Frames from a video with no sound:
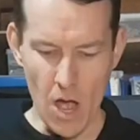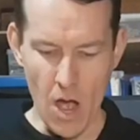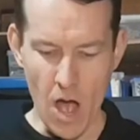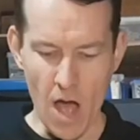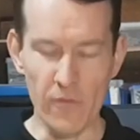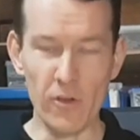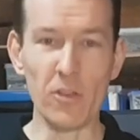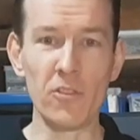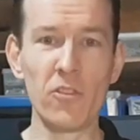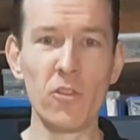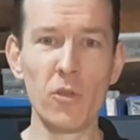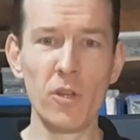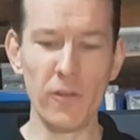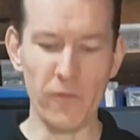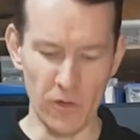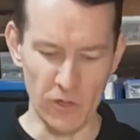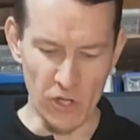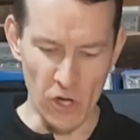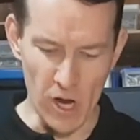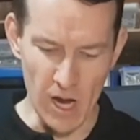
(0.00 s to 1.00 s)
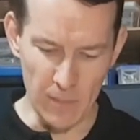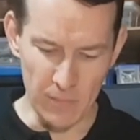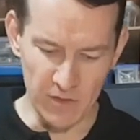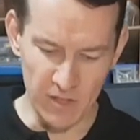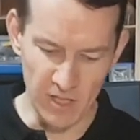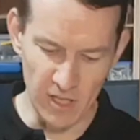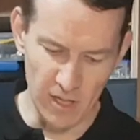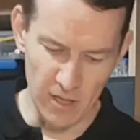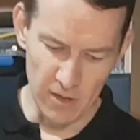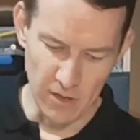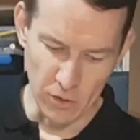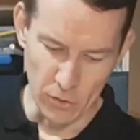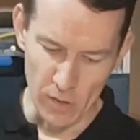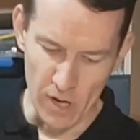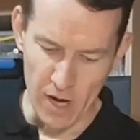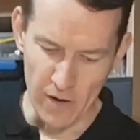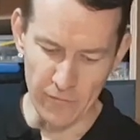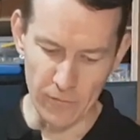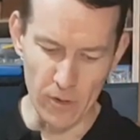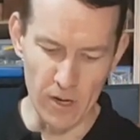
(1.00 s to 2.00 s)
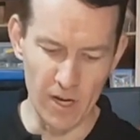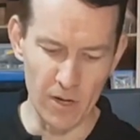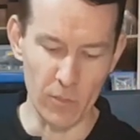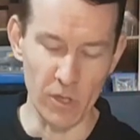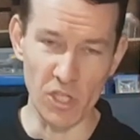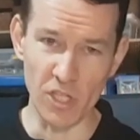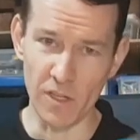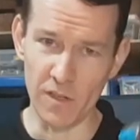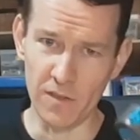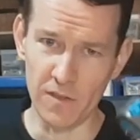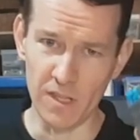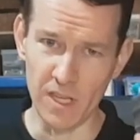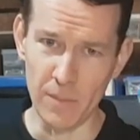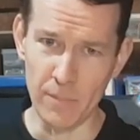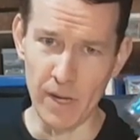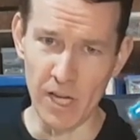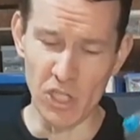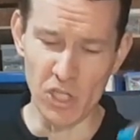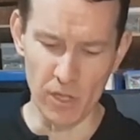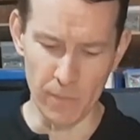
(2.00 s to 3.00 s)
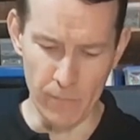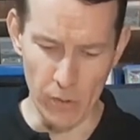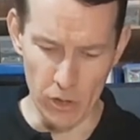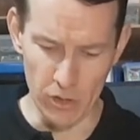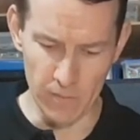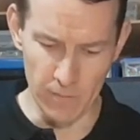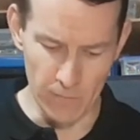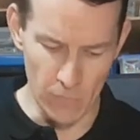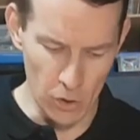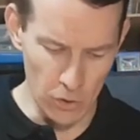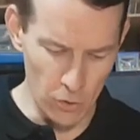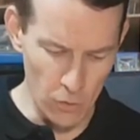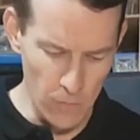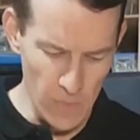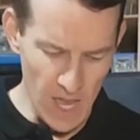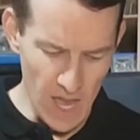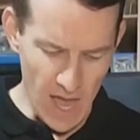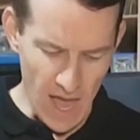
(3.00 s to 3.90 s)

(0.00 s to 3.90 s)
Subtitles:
I've got two different types here, the Craftrite, which is the budget bottom model,